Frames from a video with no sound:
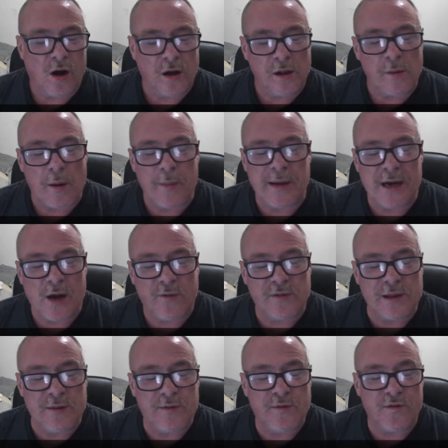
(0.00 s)

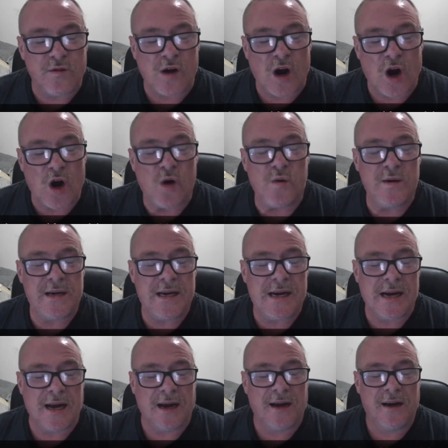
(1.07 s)
lived for a whole
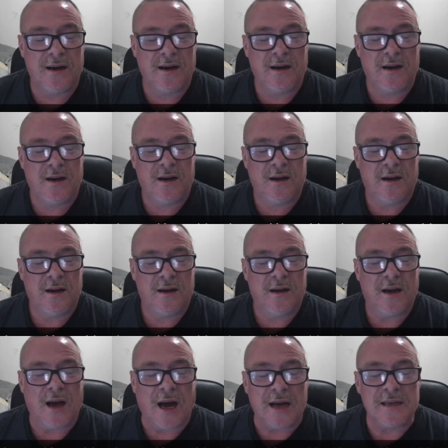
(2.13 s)
year
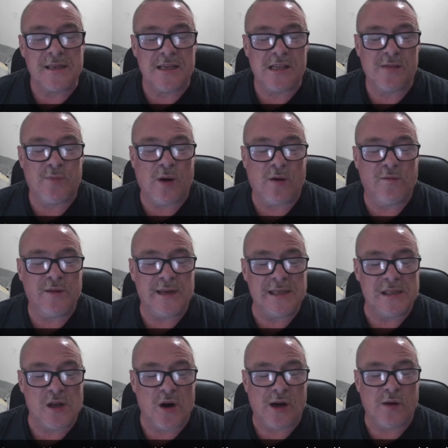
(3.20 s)
under the poverty
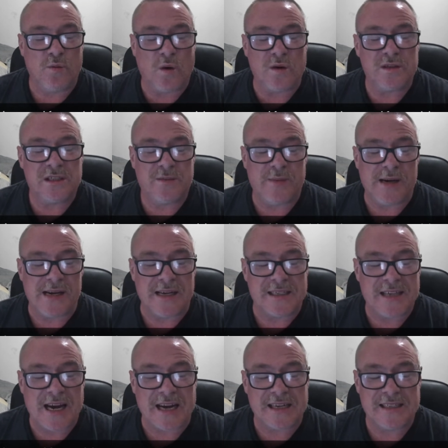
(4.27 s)
line whilst being
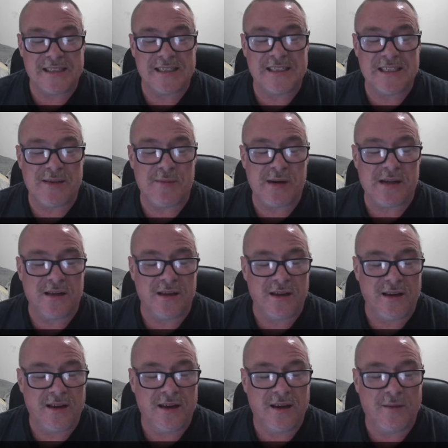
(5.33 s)
attacked systemically
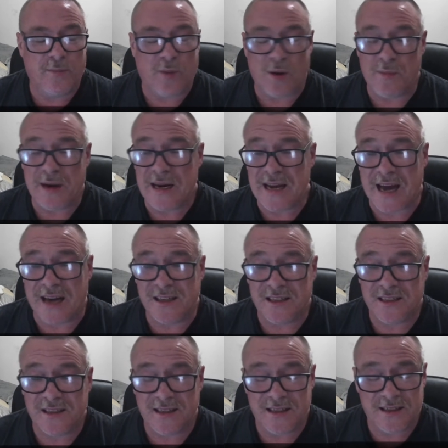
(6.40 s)
by many
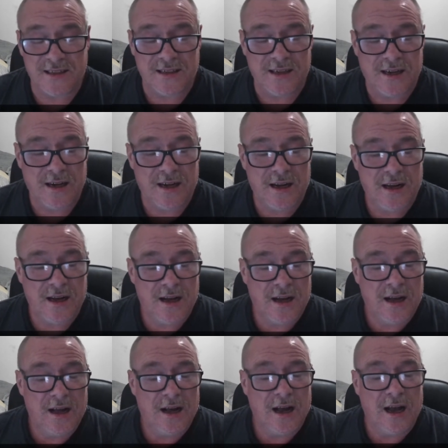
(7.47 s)
agencies.
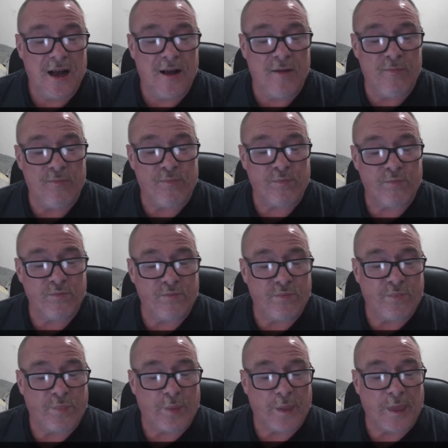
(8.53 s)

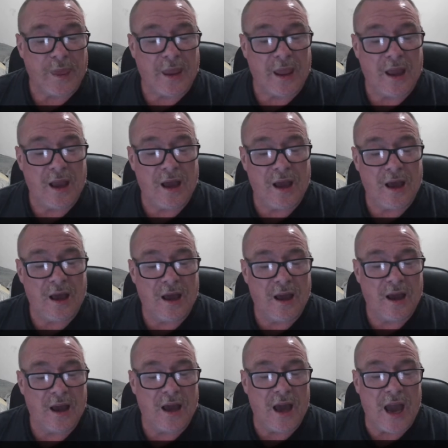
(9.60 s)

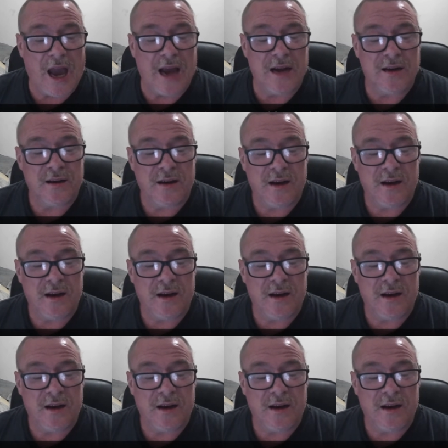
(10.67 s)
And